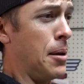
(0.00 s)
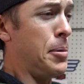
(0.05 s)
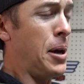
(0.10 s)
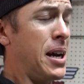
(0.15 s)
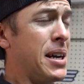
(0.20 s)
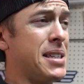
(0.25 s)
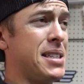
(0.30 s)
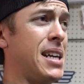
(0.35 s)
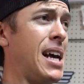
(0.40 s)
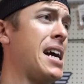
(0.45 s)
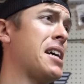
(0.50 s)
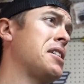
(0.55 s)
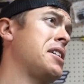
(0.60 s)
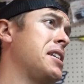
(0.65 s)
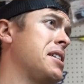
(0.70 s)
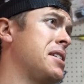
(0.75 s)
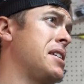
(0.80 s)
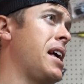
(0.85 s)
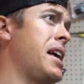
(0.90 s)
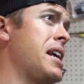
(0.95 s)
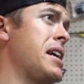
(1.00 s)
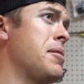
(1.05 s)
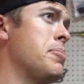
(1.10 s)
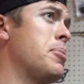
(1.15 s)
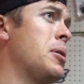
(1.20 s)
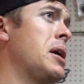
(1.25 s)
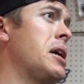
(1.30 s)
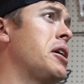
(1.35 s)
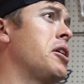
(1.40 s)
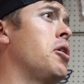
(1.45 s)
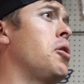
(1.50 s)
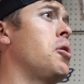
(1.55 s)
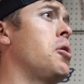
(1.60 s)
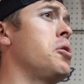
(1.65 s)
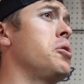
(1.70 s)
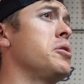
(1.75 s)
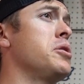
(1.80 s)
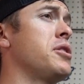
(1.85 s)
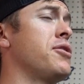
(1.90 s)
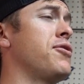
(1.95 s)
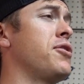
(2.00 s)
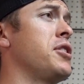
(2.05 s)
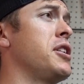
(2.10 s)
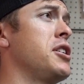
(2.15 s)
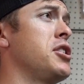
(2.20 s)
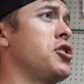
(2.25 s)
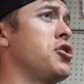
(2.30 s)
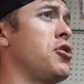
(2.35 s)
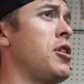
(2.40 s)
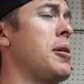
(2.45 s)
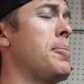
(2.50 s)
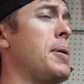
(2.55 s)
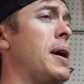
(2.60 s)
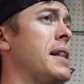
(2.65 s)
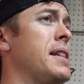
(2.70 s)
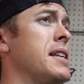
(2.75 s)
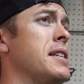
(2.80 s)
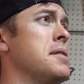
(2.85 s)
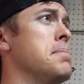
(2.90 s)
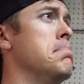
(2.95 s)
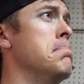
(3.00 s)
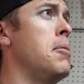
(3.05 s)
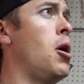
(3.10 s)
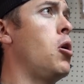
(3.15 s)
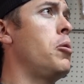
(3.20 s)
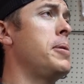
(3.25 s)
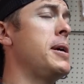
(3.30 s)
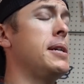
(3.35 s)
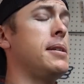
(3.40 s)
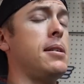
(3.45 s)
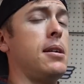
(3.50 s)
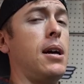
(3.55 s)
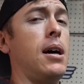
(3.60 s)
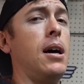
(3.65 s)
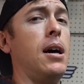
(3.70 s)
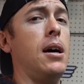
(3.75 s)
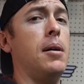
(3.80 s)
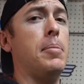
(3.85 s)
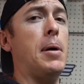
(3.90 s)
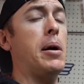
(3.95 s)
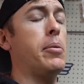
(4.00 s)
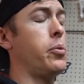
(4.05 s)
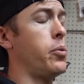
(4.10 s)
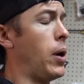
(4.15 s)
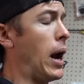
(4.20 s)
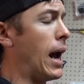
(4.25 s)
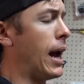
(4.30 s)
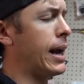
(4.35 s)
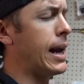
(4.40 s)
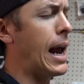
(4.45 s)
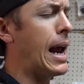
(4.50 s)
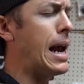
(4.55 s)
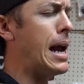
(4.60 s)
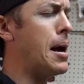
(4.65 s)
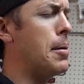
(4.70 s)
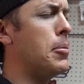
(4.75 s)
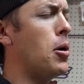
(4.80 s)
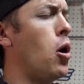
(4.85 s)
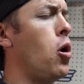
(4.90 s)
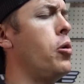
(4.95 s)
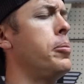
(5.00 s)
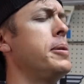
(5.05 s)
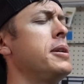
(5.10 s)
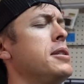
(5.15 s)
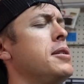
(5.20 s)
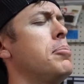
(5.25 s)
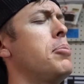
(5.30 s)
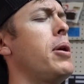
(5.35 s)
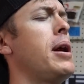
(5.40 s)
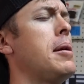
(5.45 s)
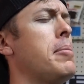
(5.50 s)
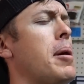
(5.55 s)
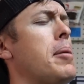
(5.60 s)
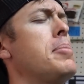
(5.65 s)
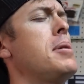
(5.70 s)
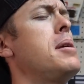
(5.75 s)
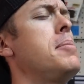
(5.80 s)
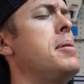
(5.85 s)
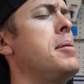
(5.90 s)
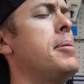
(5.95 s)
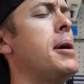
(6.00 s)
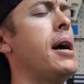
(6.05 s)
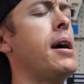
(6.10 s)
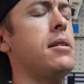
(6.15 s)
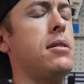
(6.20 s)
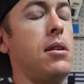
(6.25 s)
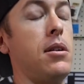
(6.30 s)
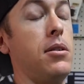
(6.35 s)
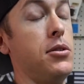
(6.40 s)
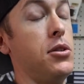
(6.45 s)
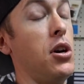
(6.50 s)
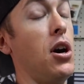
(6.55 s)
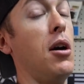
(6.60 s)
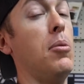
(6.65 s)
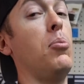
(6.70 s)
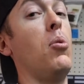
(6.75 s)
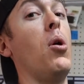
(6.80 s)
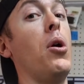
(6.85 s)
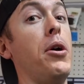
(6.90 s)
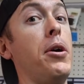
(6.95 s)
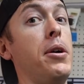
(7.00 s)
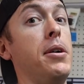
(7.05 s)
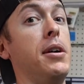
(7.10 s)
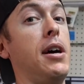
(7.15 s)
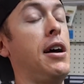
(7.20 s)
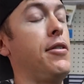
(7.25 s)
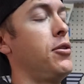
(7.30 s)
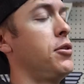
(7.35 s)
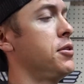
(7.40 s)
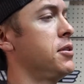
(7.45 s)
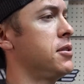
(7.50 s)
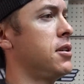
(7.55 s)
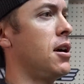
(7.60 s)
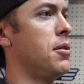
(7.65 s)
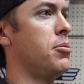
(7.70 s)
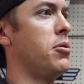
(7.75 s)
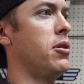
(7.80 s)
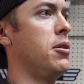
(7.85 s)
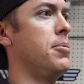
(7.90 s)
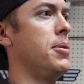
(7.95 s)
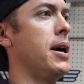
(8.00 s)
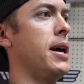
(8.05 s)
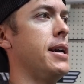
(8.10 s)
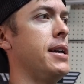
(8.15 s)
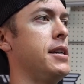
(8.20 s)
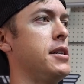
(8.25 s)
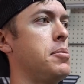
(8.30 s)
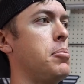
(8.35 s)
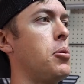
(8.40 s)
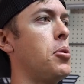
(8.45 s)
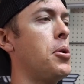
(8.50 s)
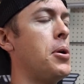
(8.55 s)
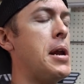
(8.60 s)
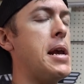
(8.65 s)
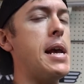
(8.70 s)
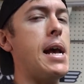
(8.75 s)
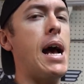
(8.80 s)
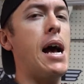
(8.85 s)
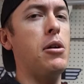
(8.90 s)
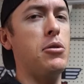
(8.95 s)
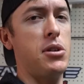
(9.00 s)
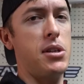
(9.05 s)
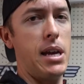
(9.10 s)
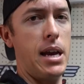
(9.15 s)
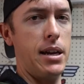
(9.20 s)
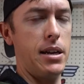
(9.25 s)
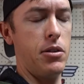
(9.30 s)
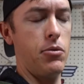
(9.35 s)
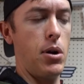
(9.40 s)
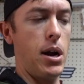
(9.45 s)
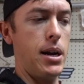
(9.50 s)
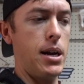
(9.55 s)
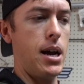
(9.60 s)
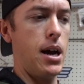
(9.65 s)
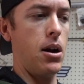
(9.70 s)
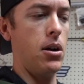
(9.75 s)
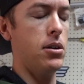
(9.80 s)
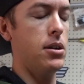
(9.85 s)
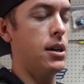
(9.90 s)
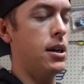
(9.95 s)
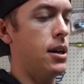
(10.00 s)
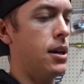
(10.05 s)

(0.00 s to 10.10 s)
I'm not exactly setting big goals for this trip at this moment. I am hoping to break my PB bass on topwater. I've heard the topwater bite is pretty outstanding right now.